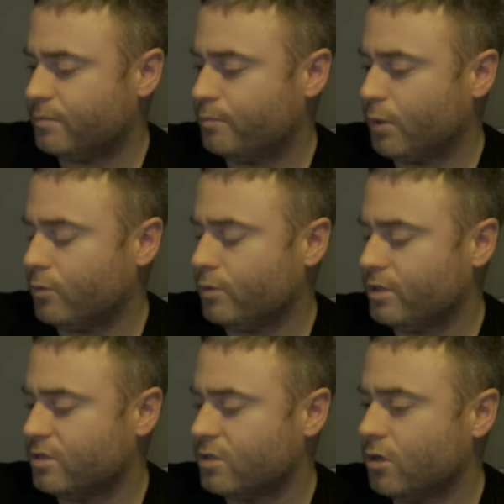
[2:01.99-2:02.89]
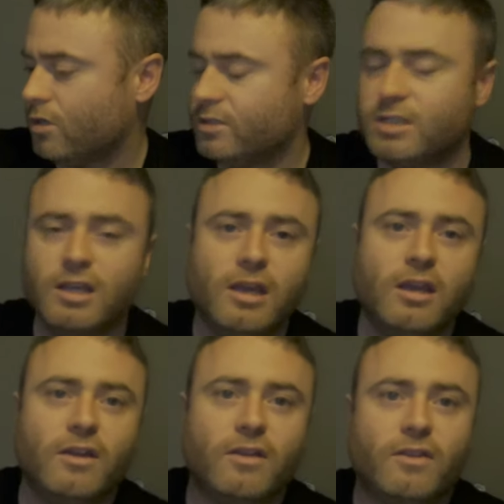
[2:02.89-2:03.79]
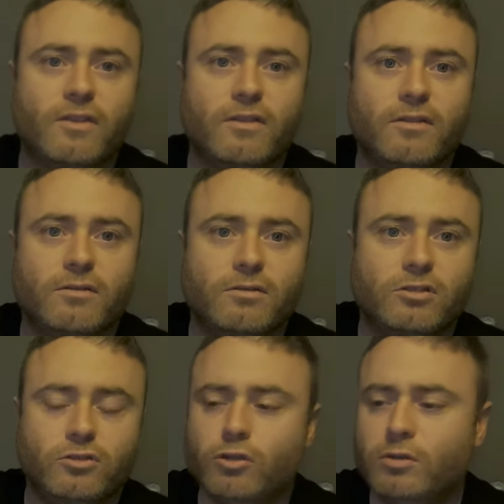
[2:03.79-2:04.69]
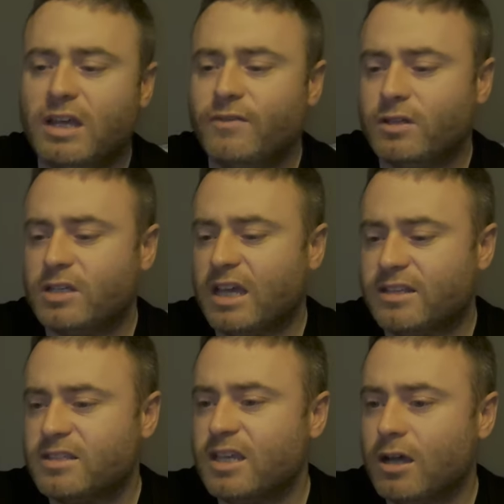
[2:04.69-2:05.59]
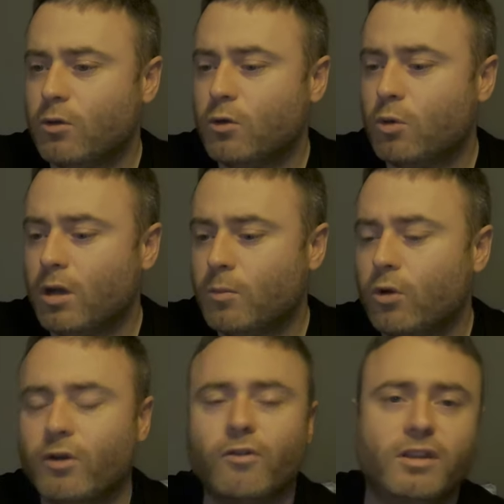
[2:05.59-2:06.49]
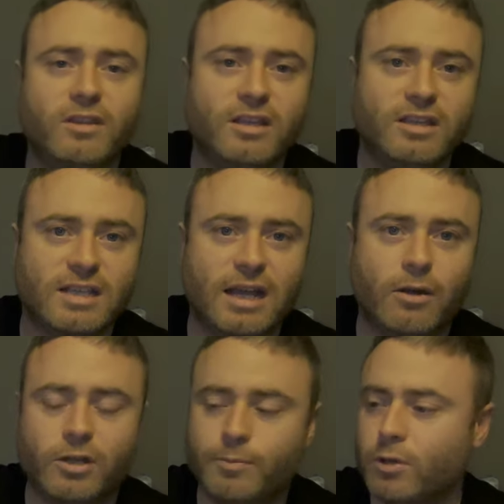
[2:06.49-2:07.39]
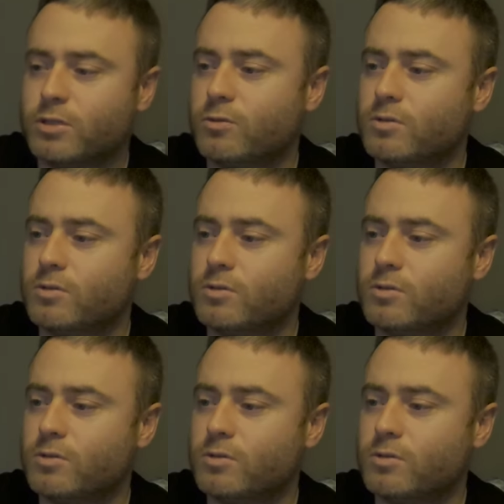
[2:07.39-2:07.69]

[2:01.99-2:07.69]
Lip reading: bottled in Scotland. You never can tell quite what are in these Aldi bottles.